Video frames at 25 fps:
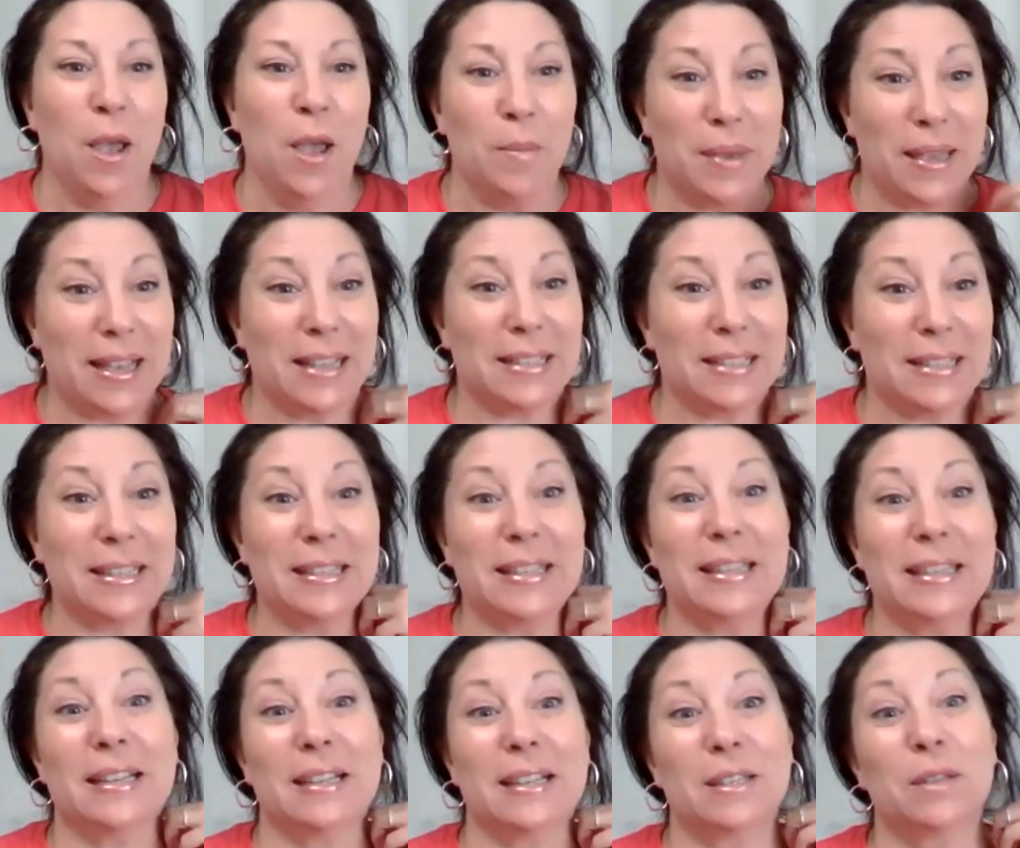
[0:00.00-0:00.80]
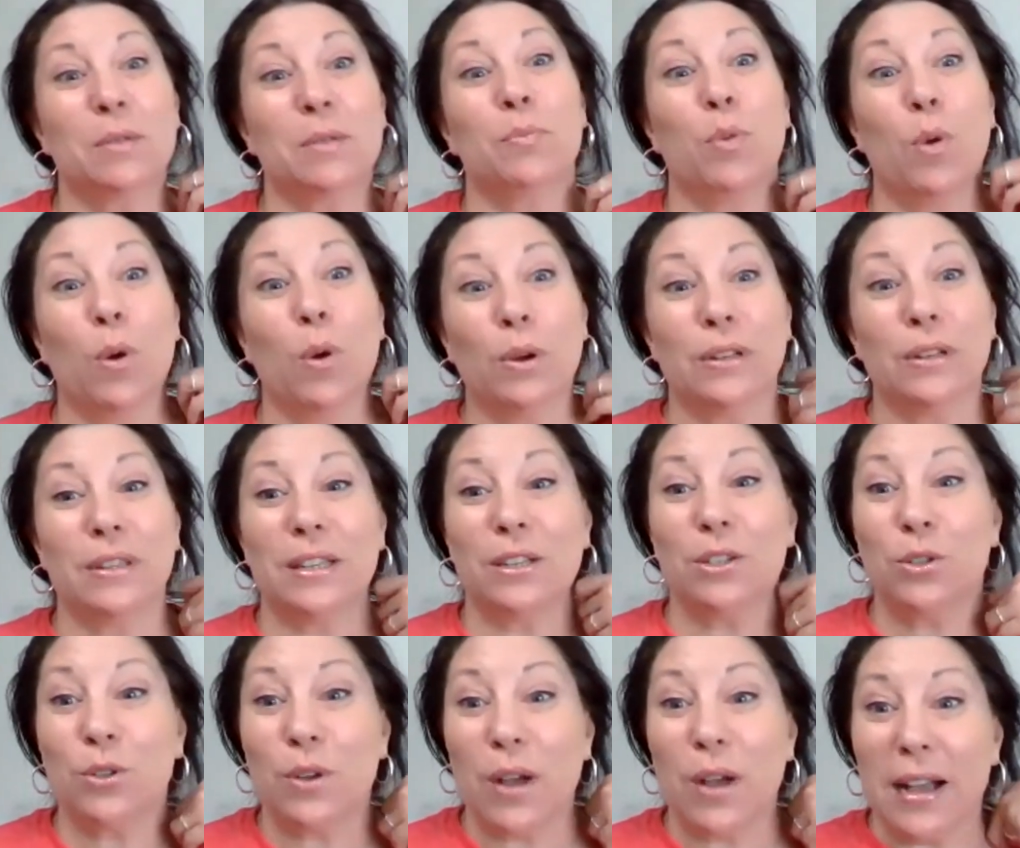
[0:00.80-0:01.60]
because I think it's important
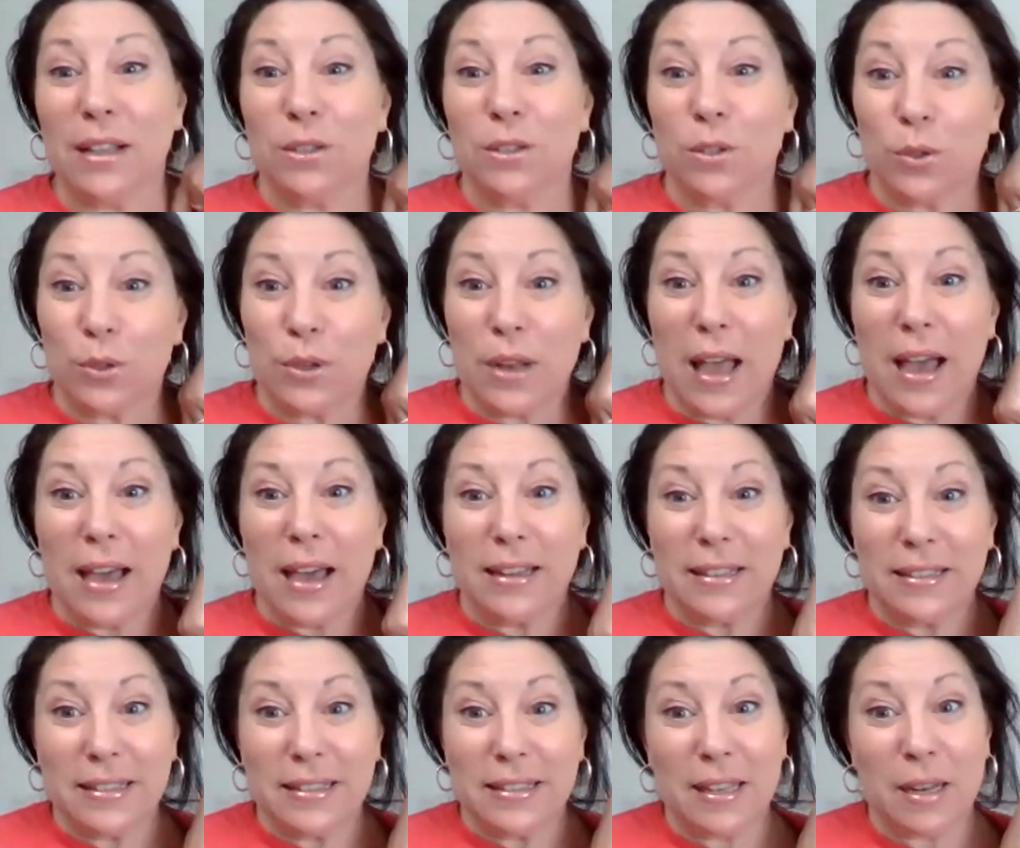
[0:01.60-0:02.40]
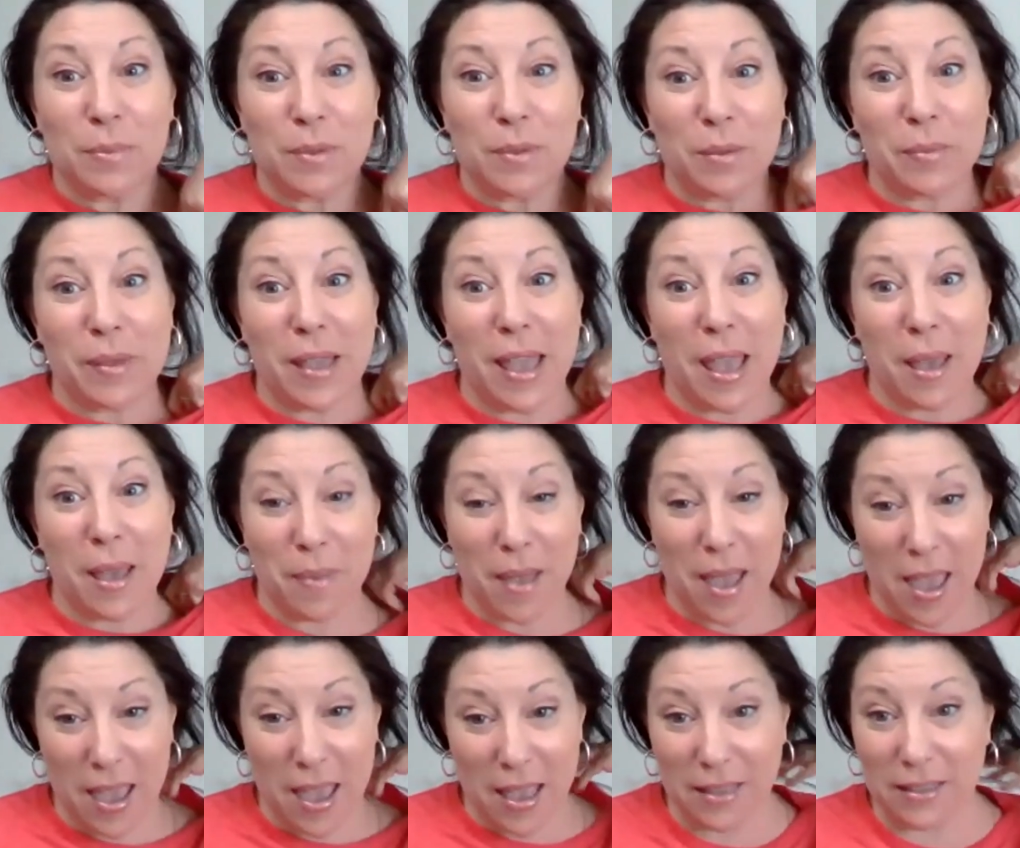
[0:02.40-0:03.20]
that you guys learn how to set up some
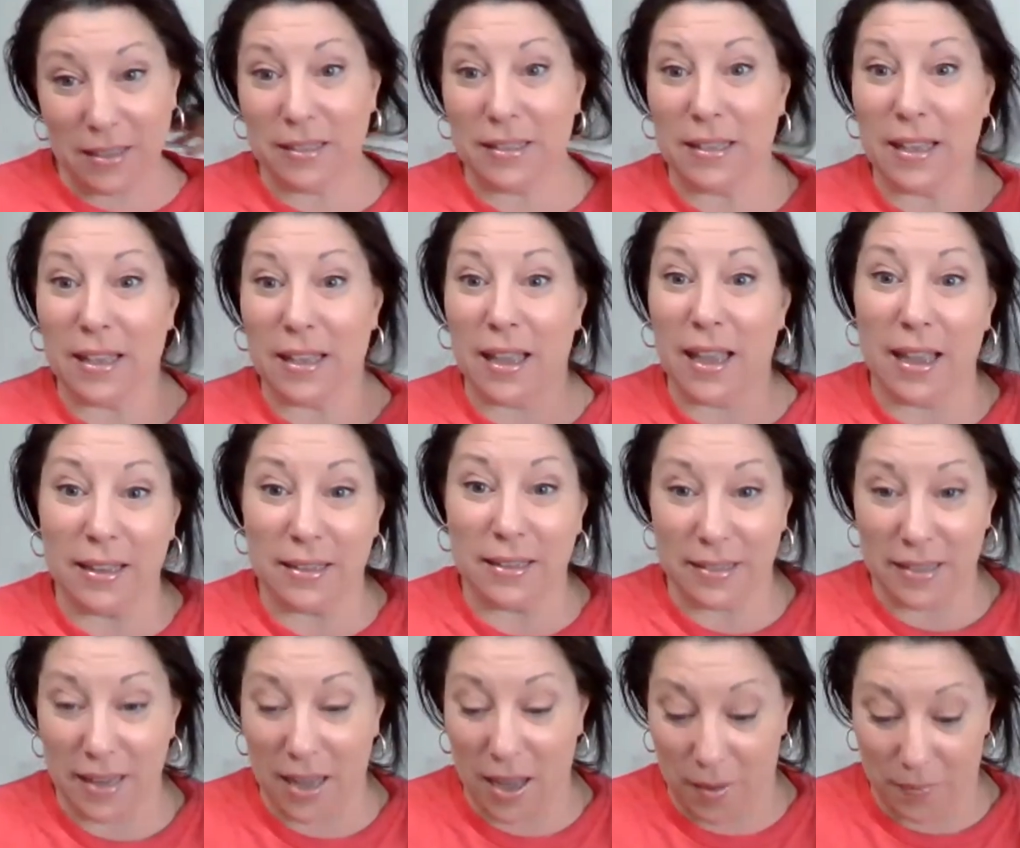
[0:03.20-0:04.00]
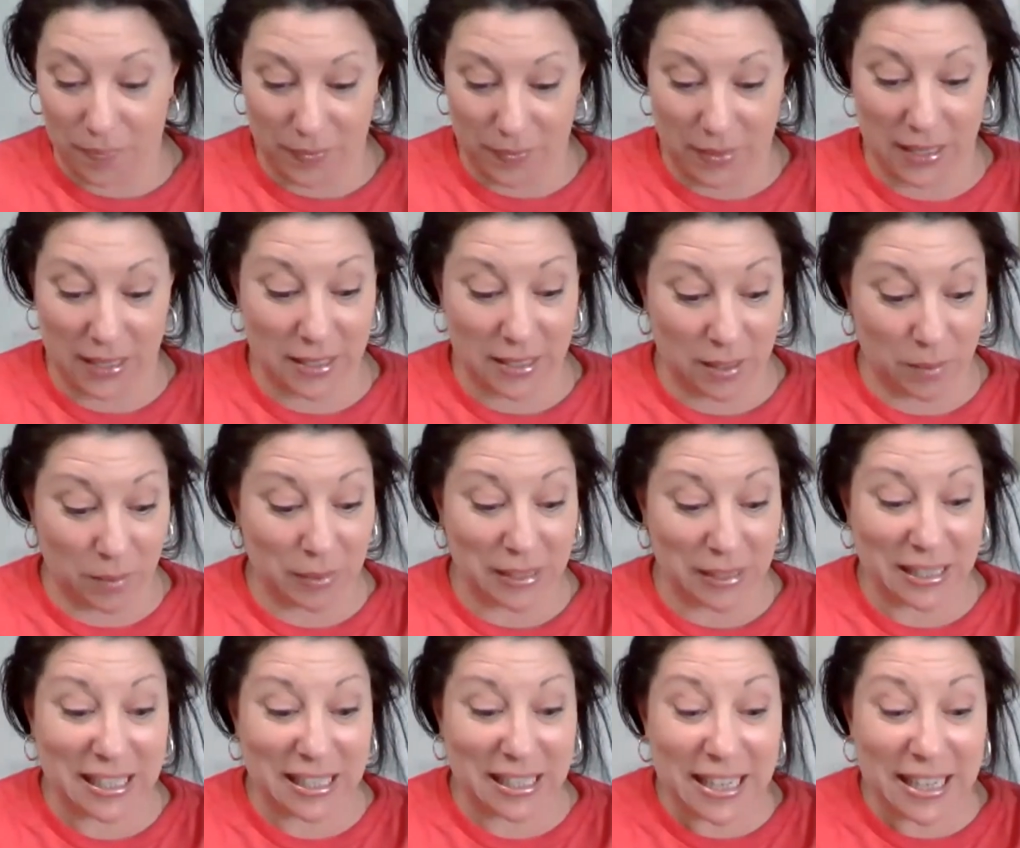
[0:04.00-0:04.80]
campaigns and get
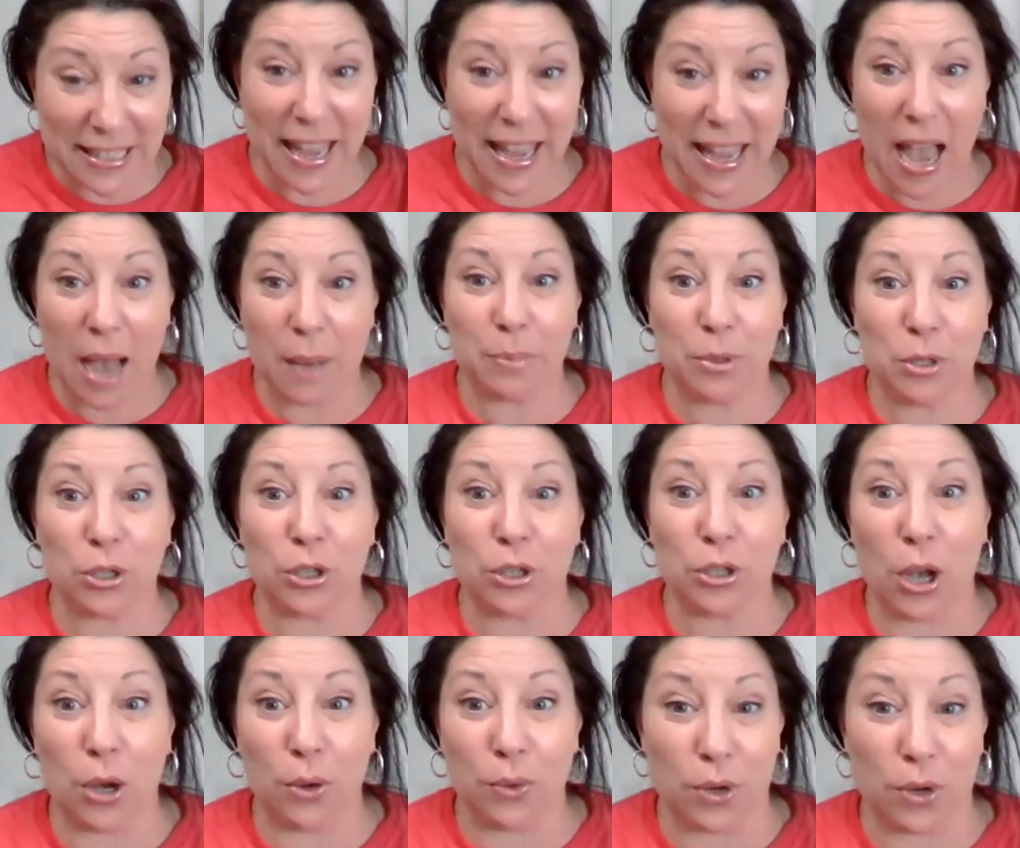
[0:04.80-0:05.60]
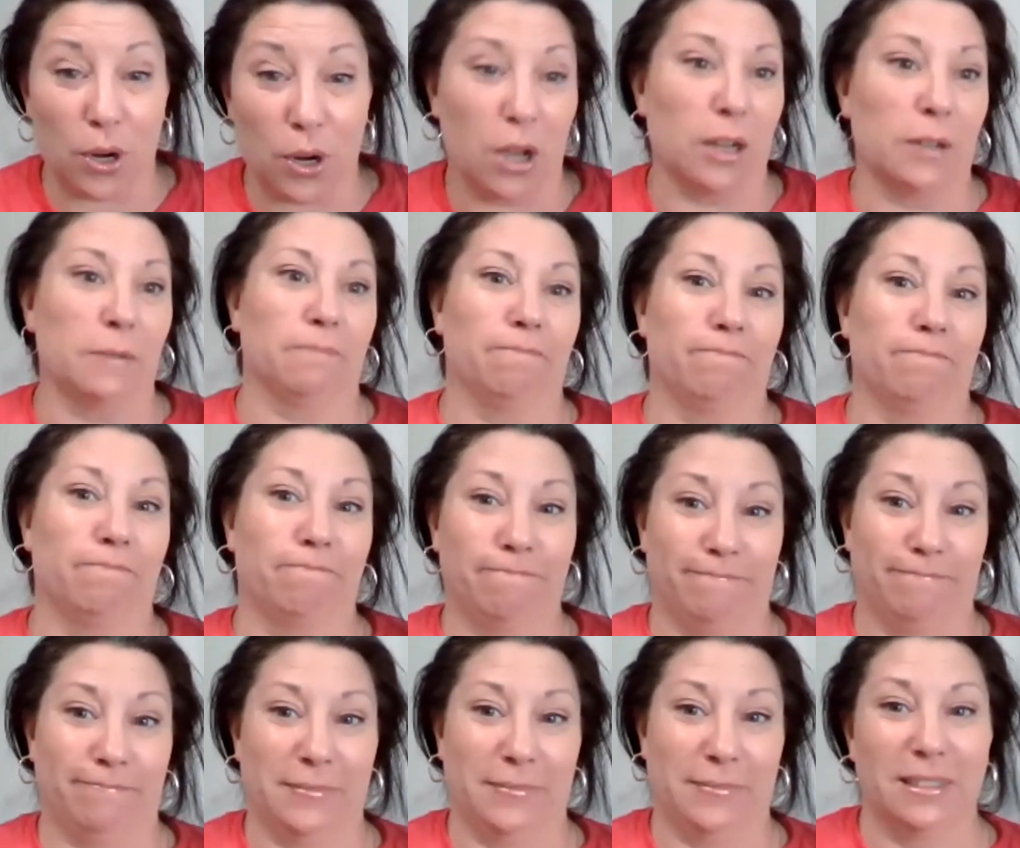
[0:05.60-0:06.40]
some lead capture going on.
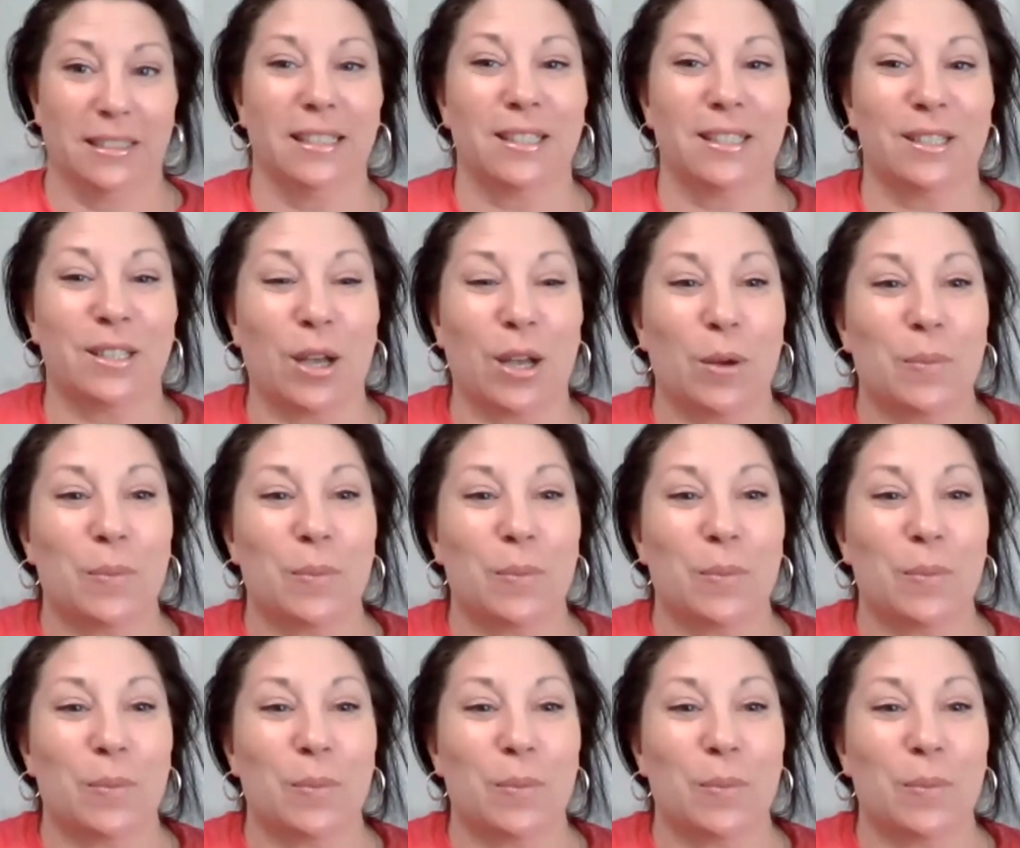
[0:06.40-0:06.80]
So